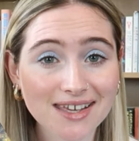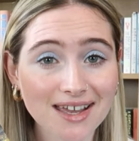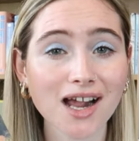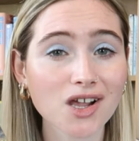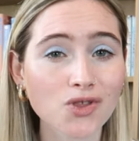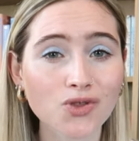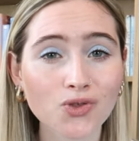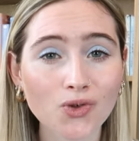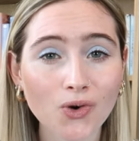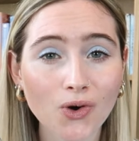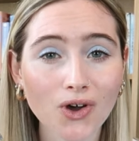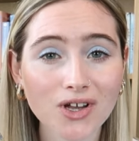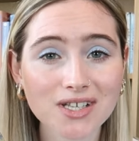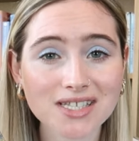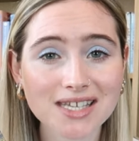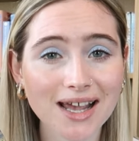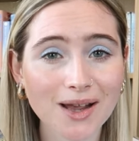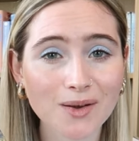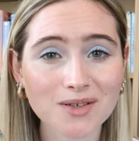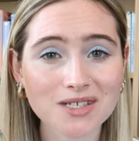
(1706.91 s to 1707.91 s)
I
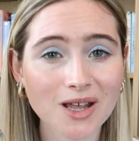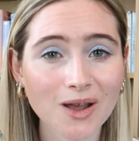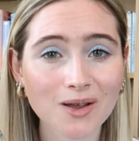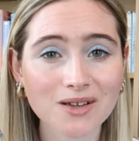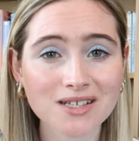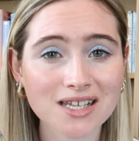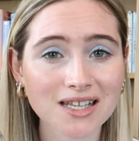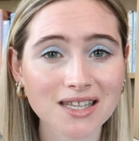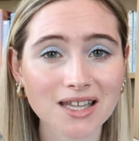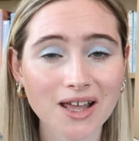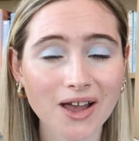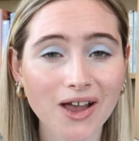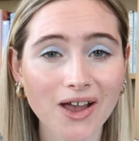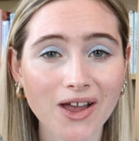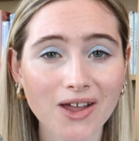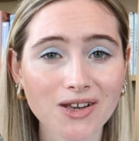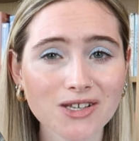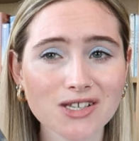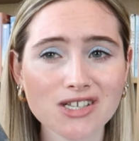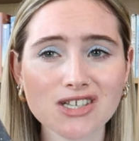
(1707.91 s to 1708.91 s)
thought I was going to
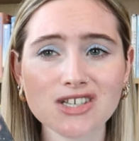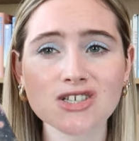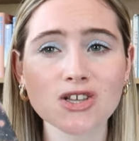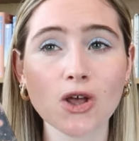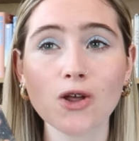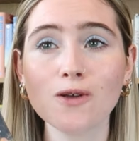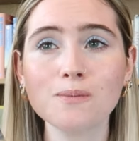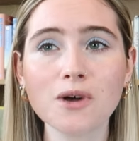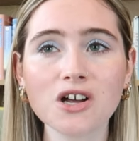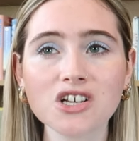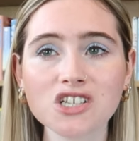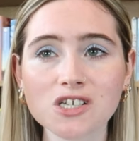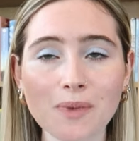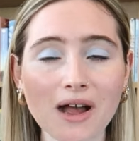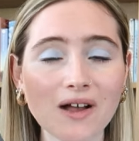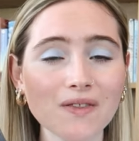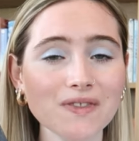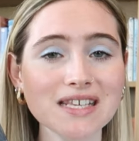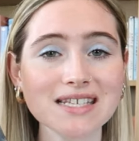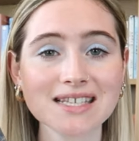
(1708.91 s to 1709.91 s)
learn so much
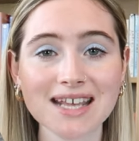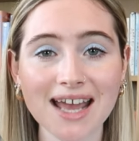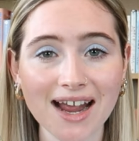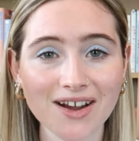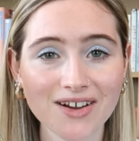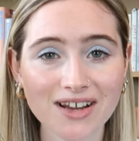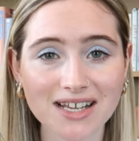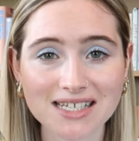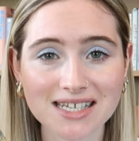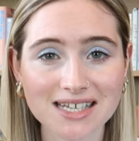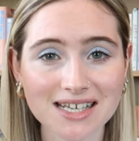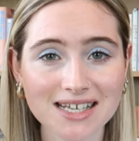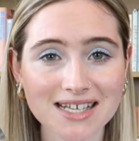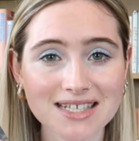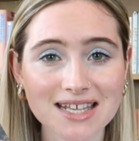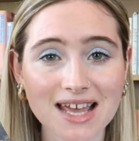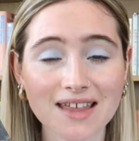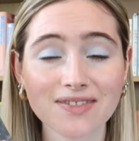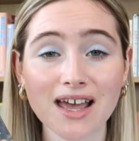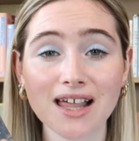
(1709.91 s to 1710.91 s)
about these
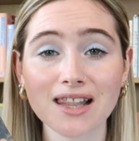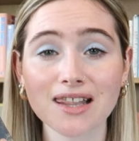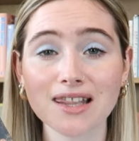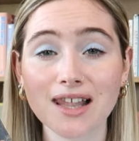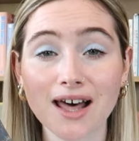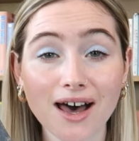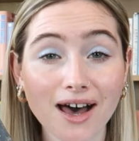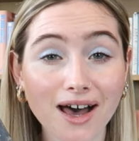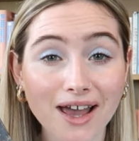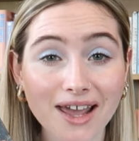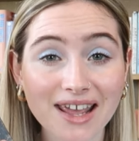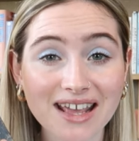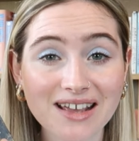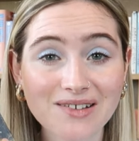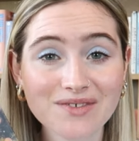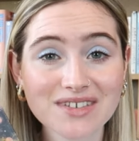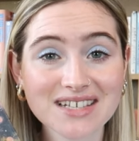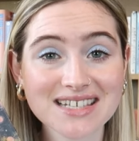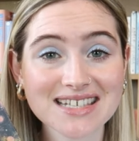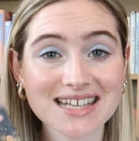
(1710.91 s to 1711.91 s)
characters and their
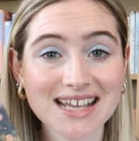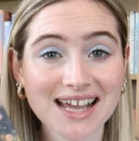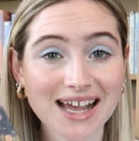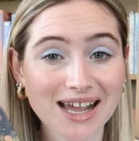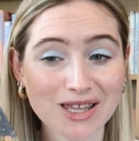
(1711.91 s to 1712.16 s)
lives.